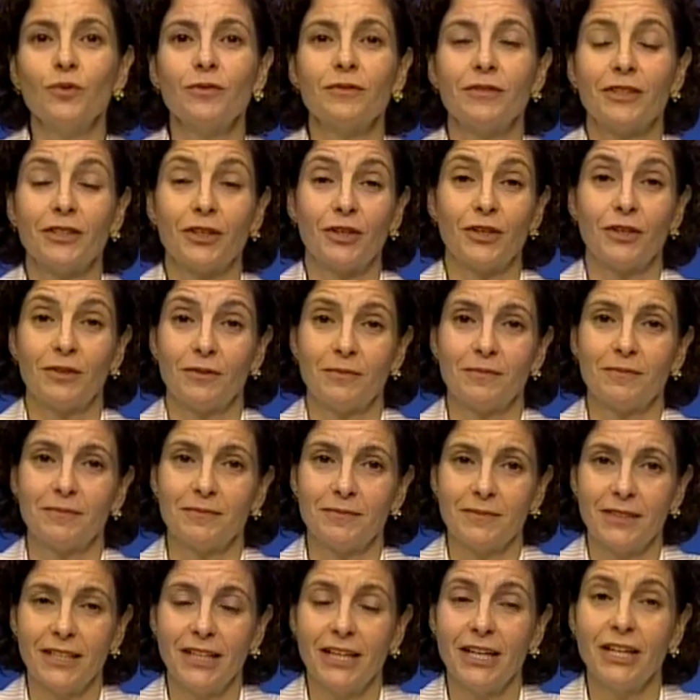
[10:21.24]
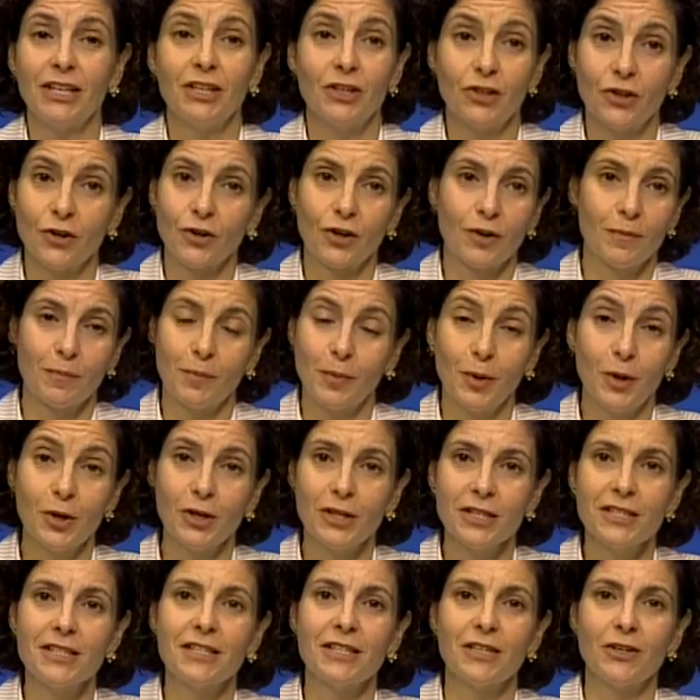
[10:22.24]
they're in your
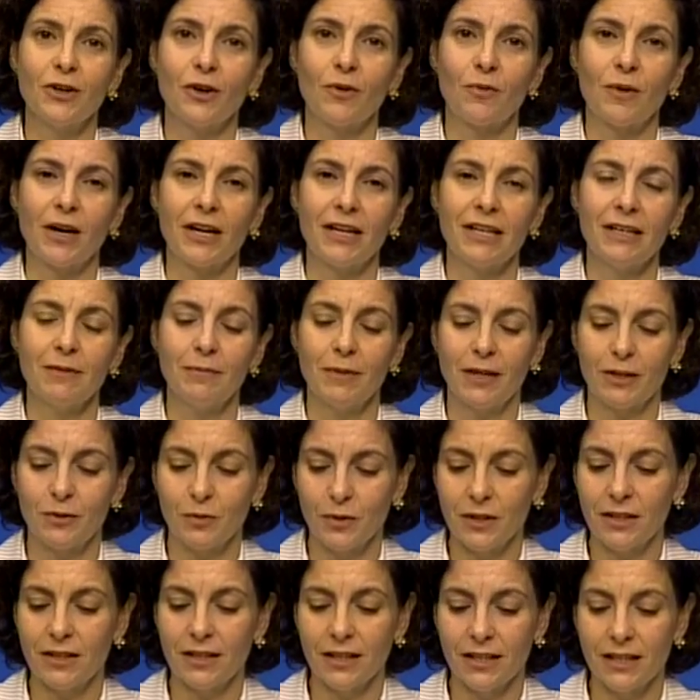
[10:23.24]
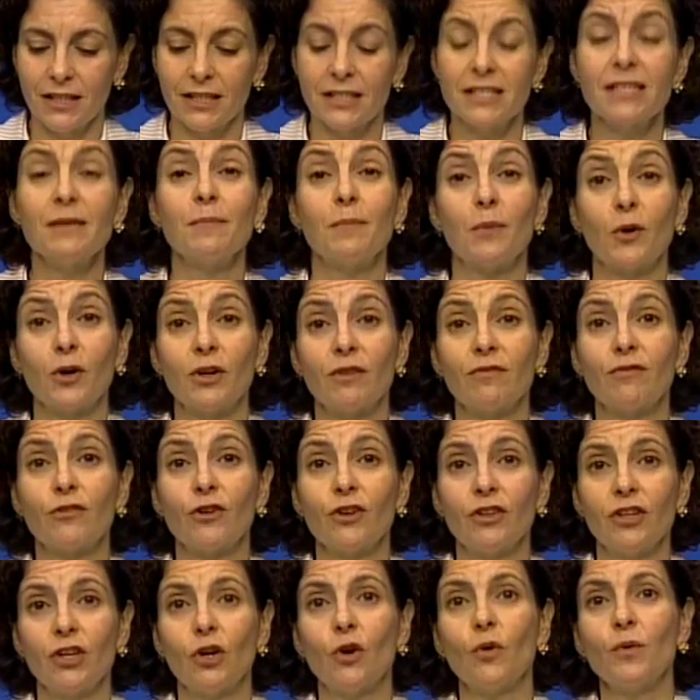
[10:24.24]
policy already, but we think it's important
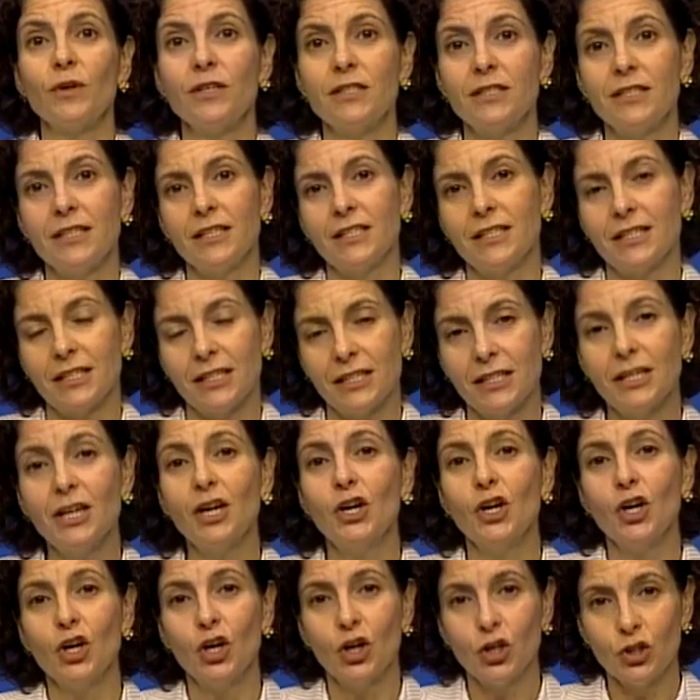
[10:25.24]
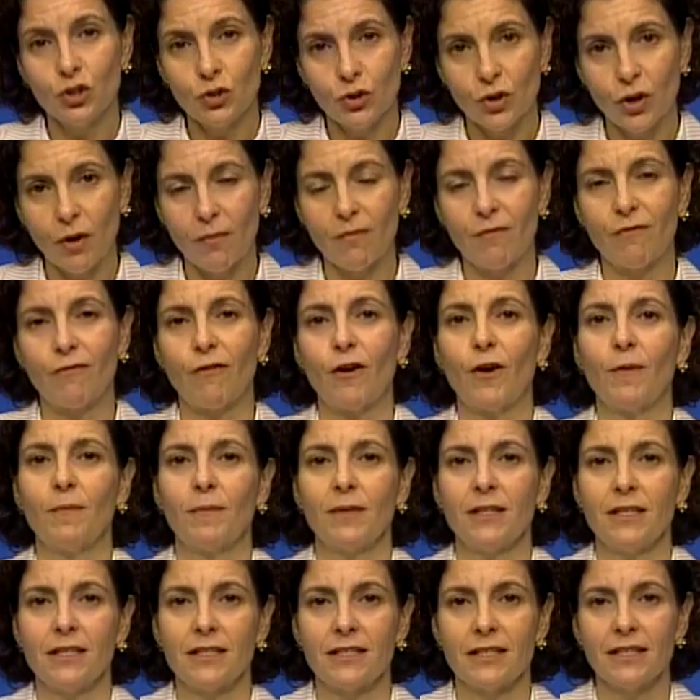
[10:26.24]
for the OECD to confirm
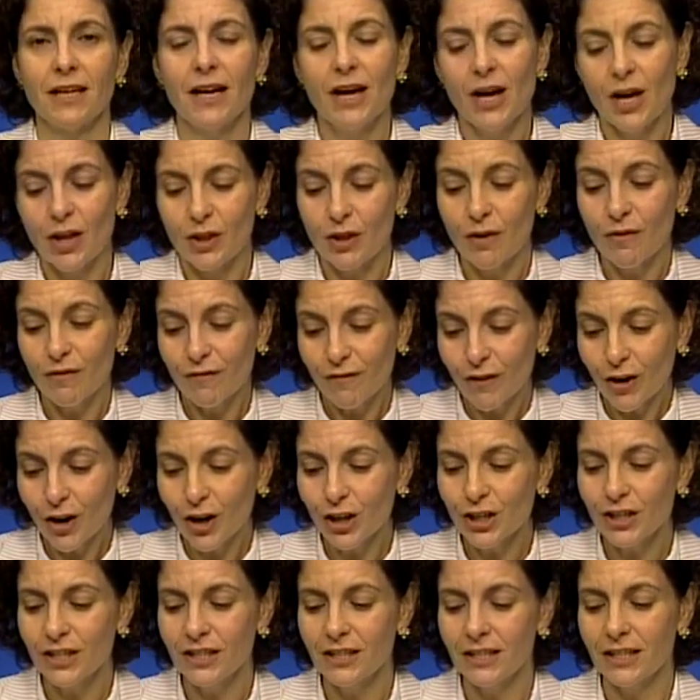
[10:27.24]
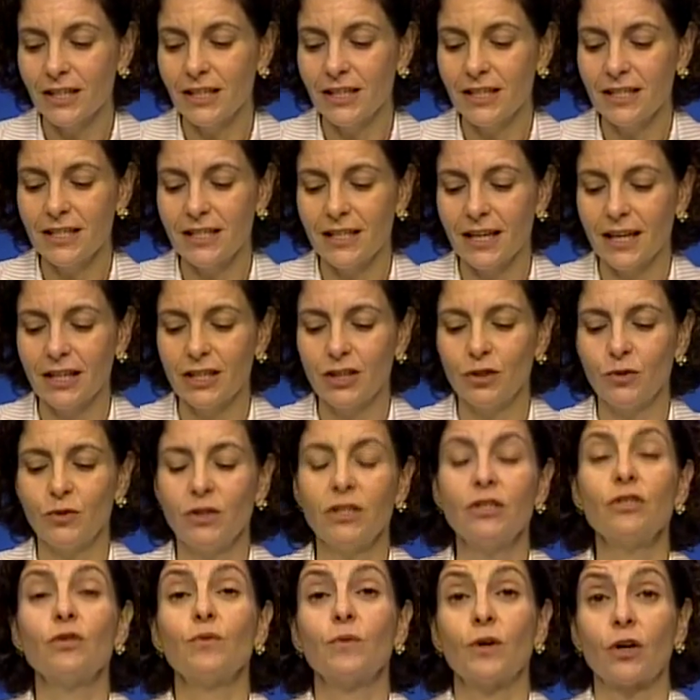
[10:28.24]
these. The first is that you
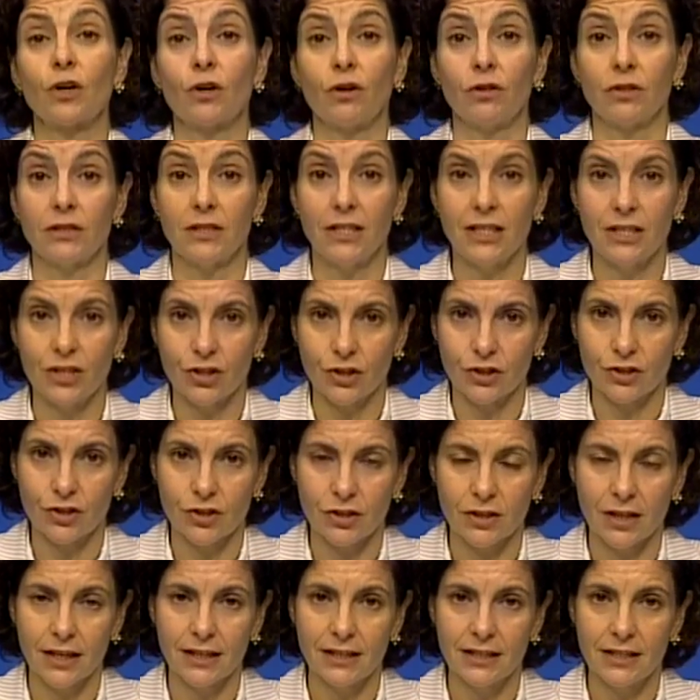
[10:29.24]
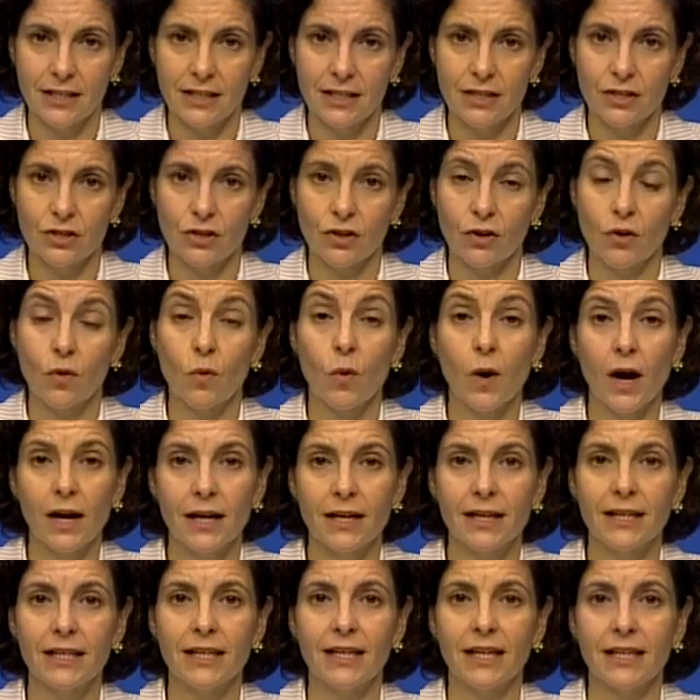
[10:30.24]
need to work on teachers and teacher
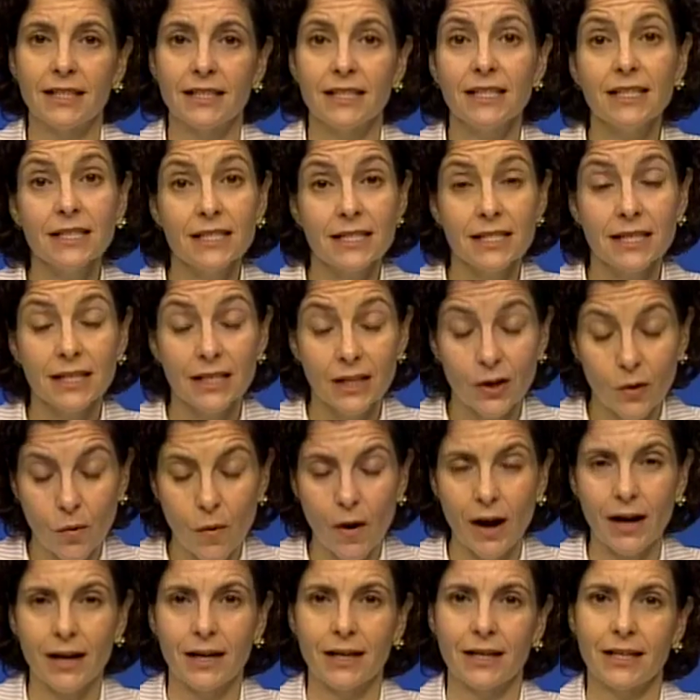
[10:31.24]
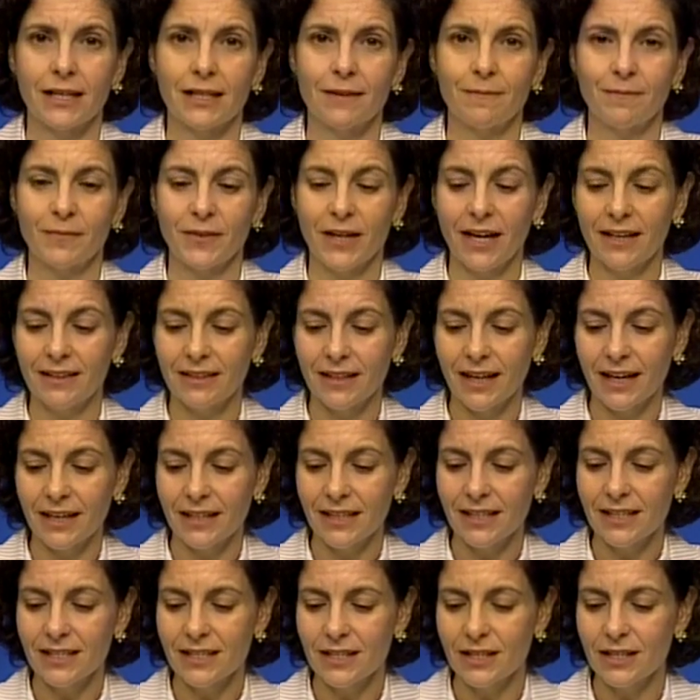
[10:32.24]
quality and teaching quality. And that
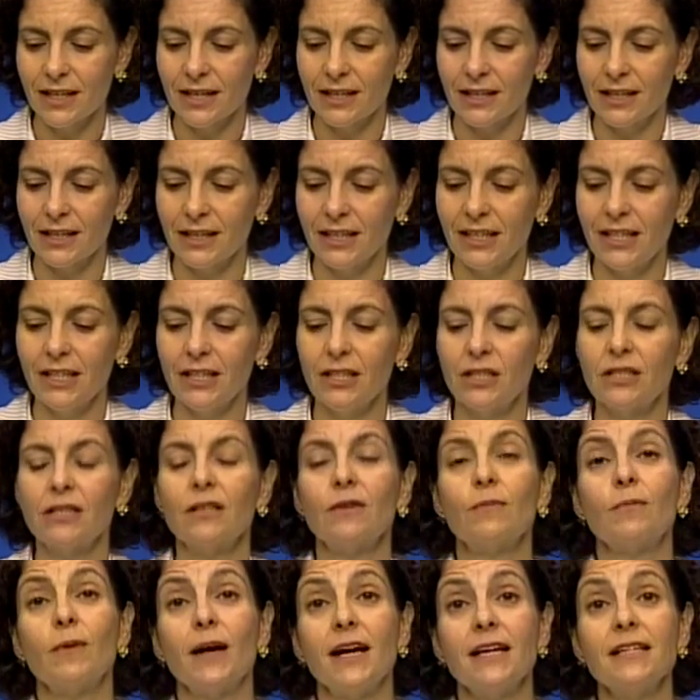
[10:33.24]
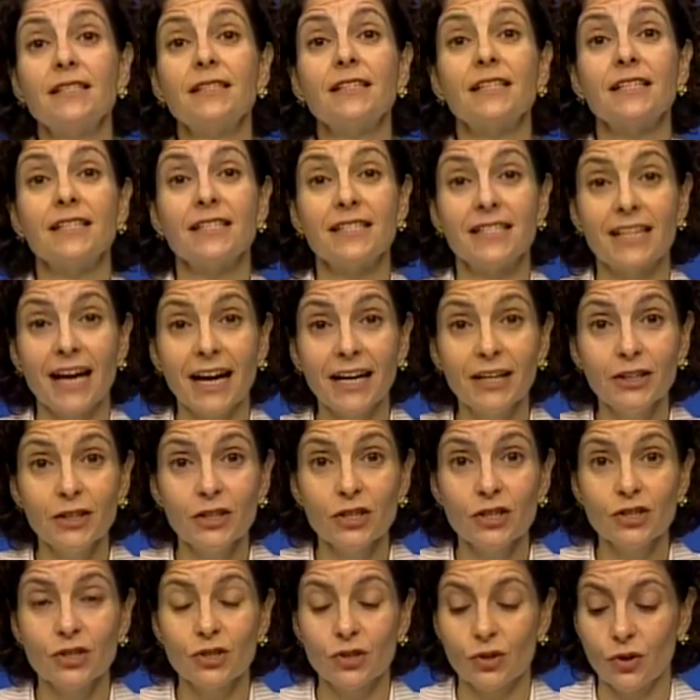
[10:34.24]
is the need to raise the
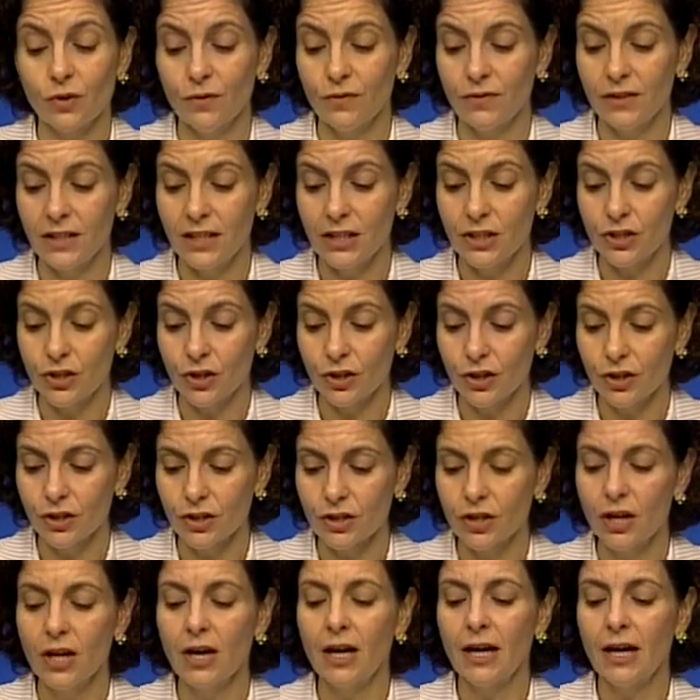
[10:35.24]
status of teachers